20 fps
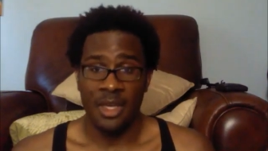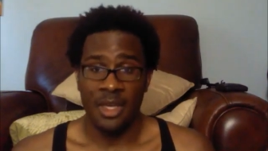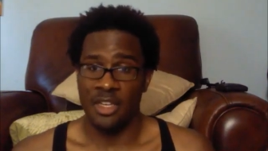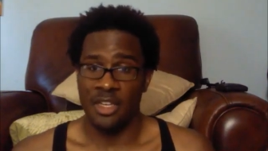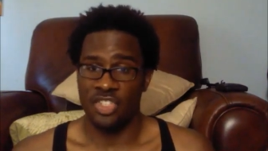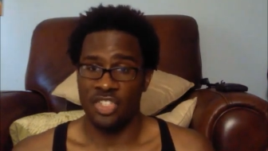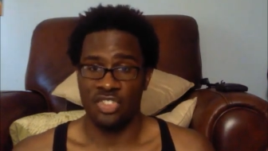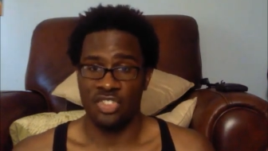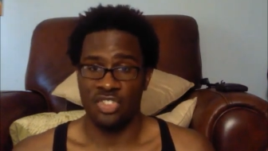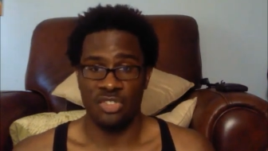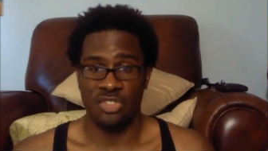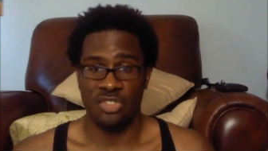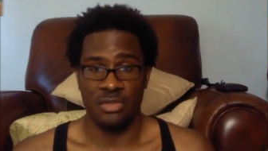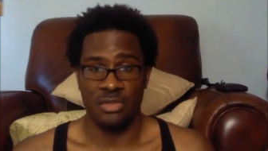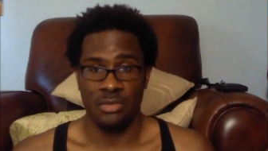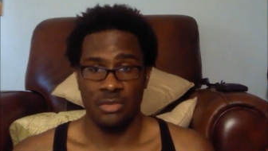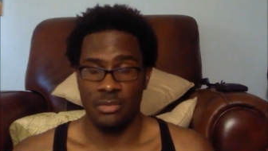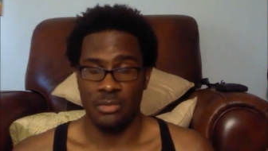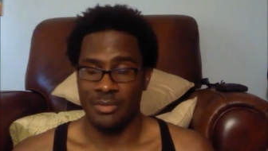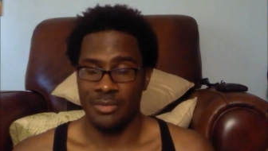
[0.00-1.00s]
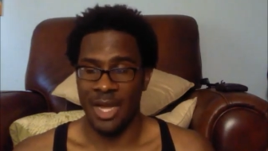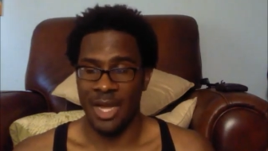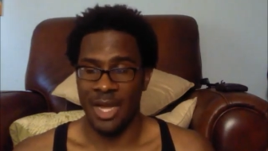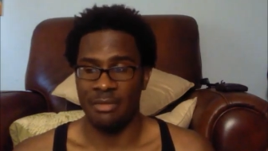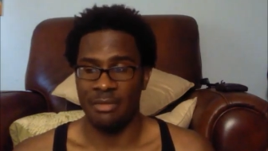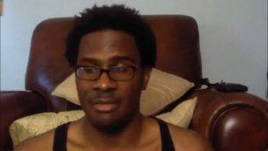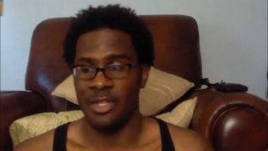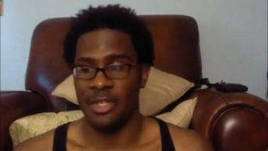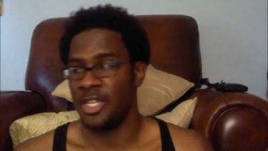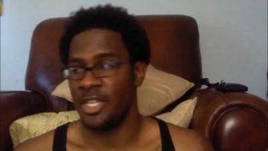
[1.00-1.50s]
It's true. I
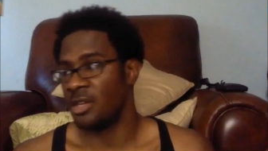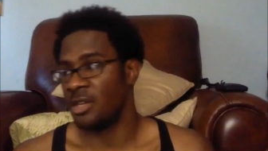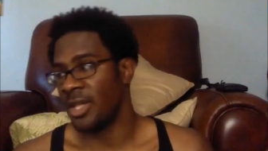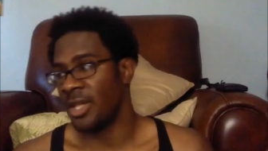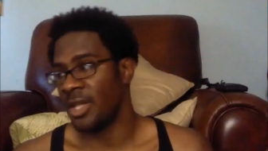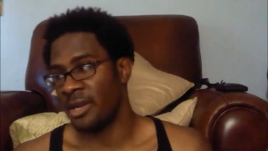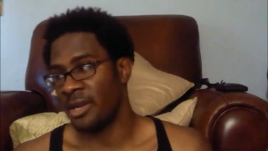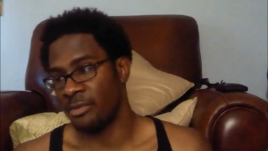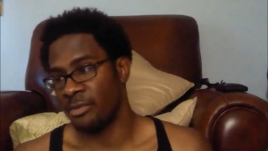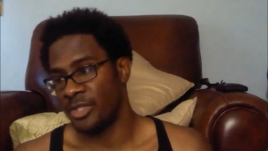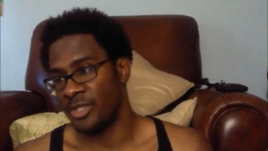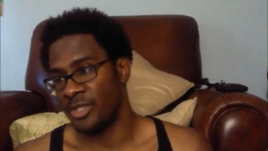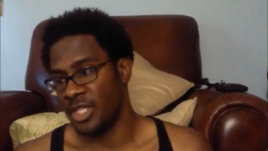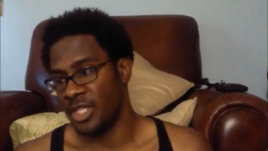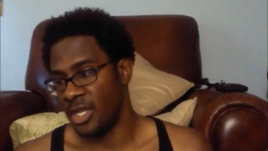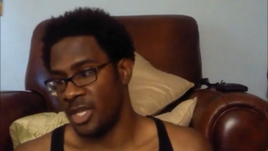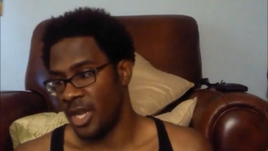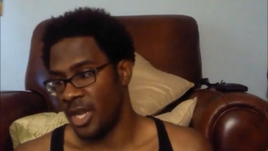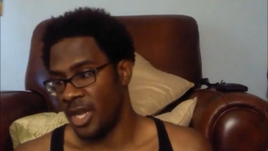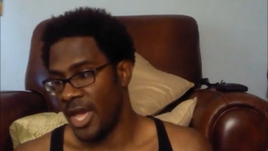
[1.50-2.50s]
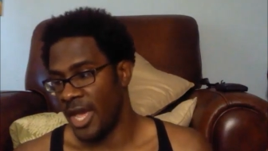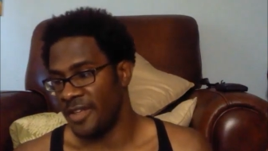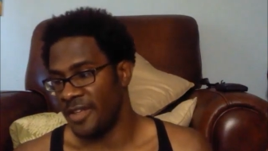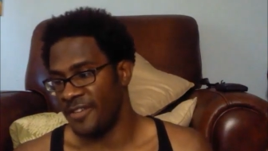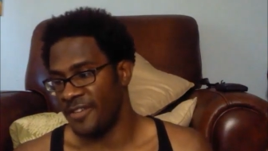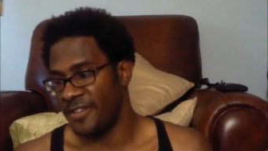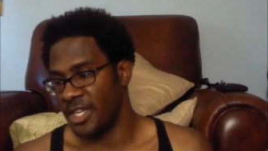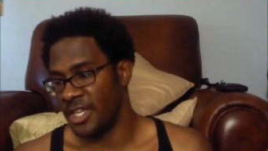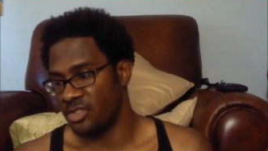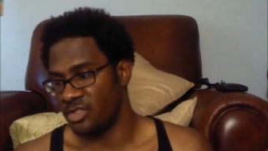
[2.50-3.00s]
really don't like routine. And
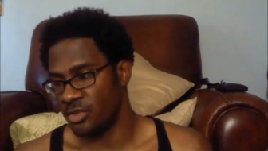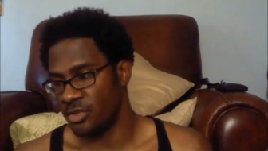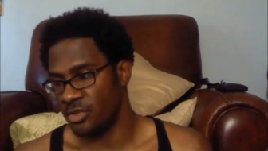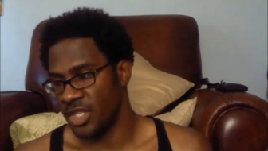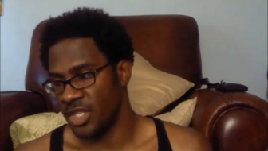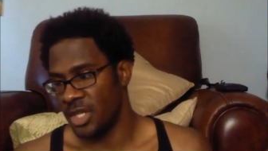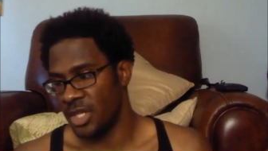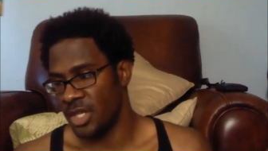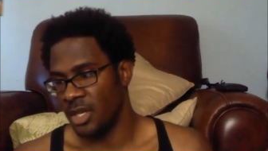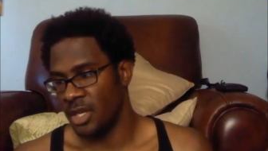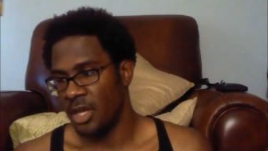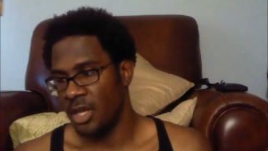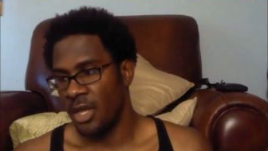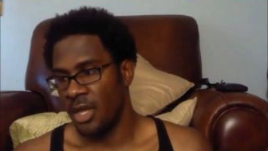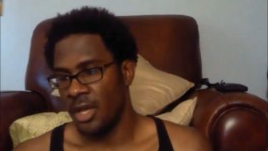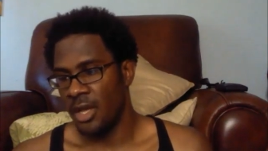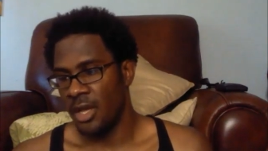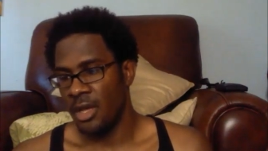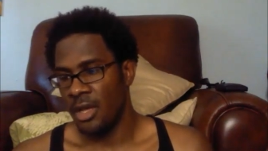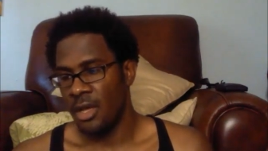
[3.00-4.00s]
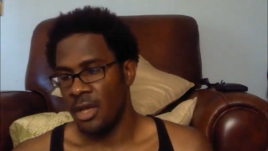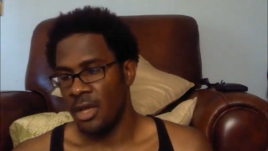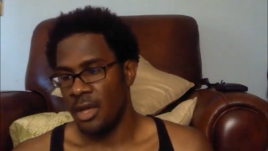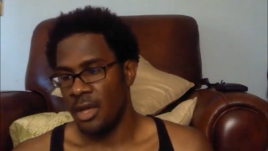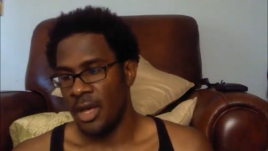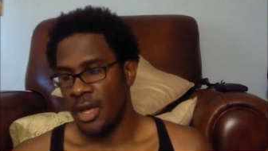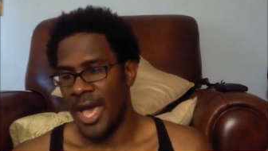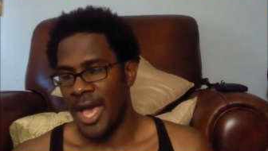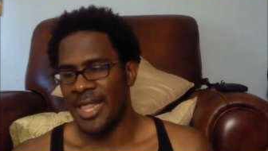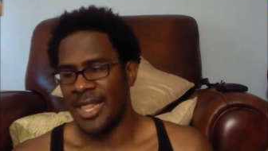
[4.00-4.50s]
if it is routine,
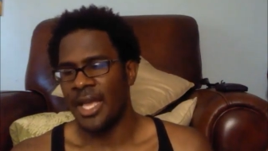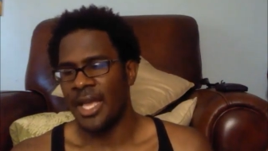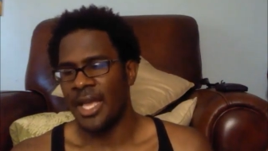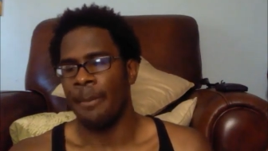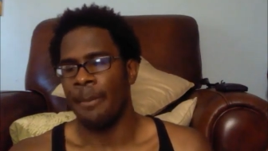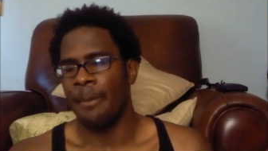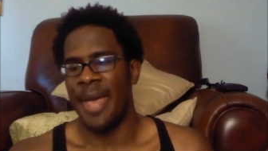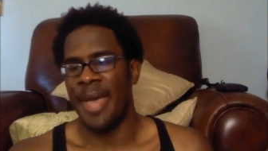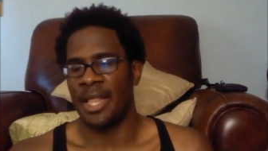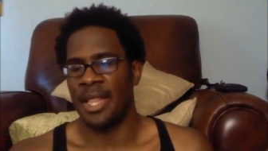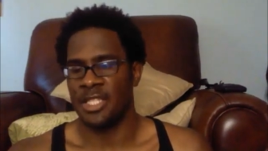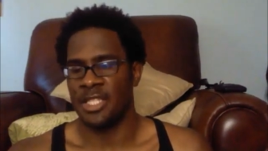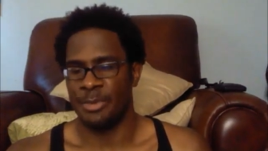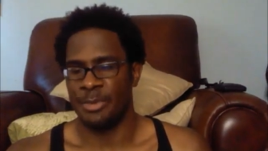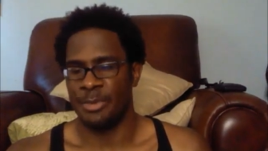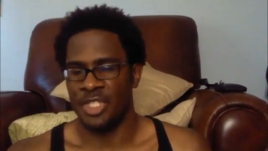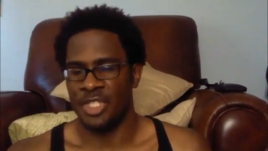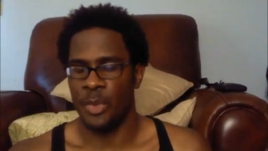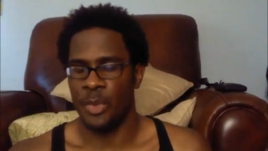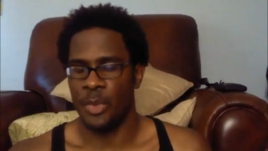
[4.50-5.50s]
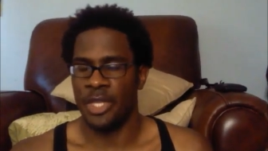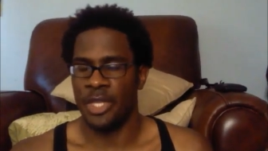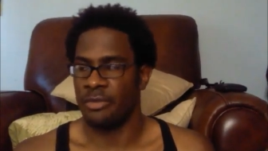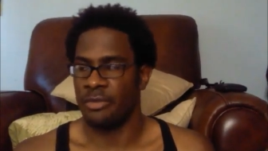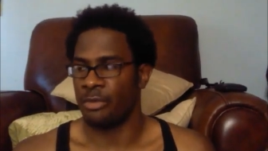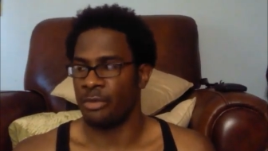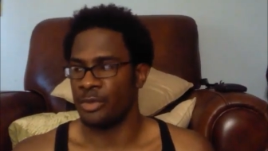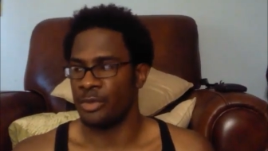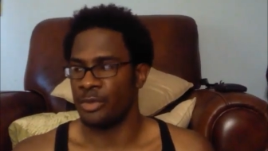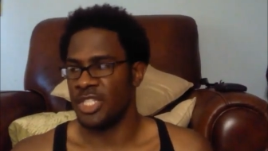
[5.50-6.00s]
I like a balance
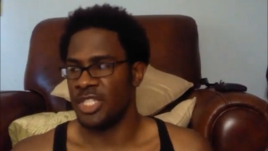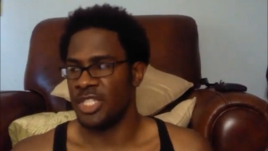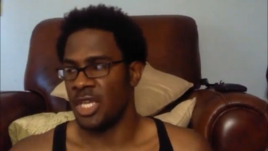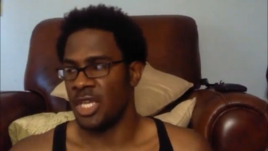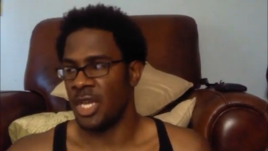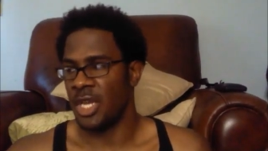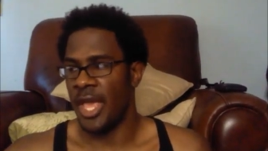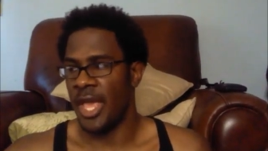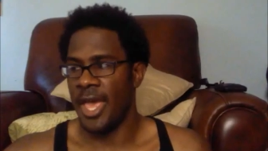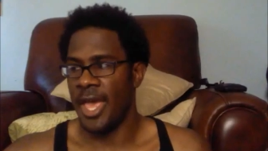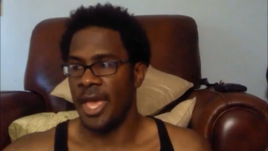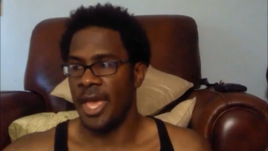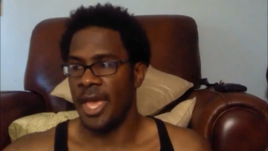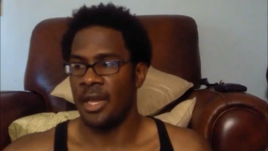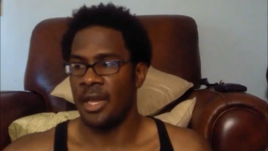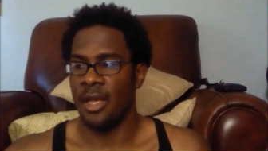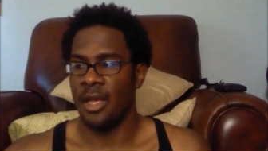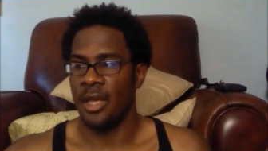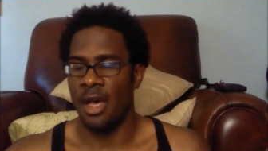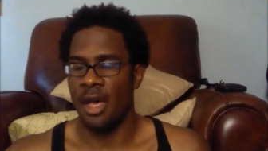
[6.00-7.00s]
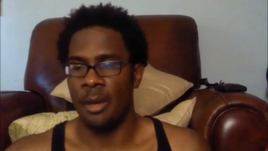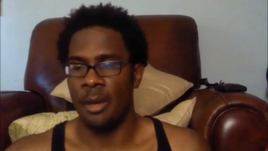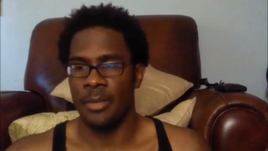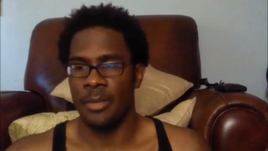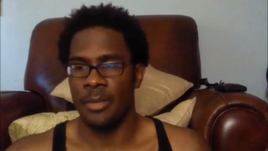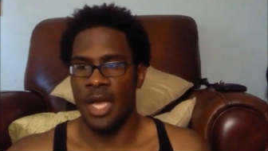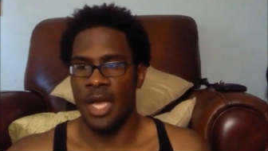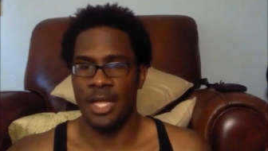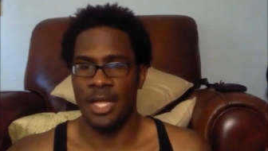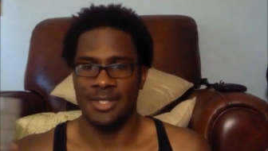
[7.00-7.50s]
between routine and
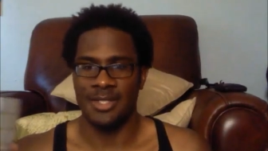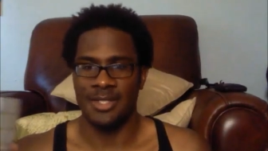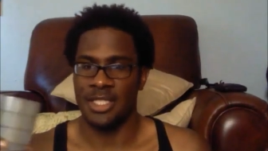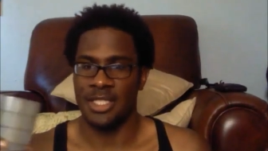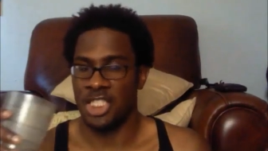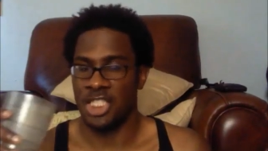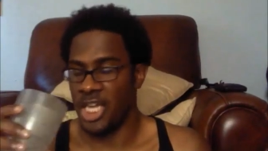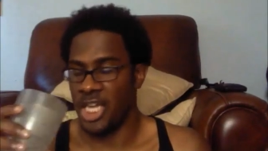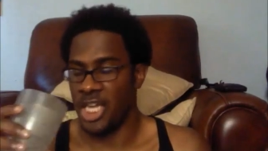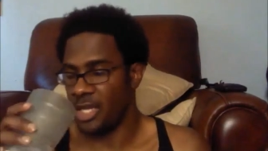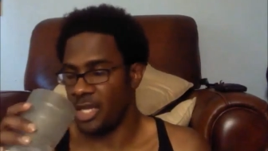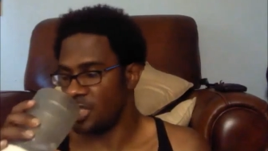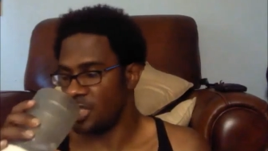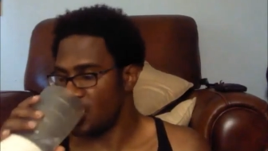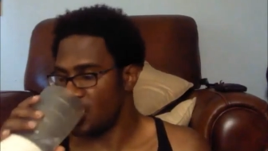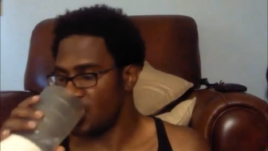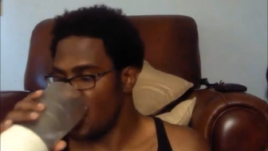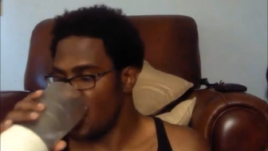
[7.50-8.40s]
um, constant change.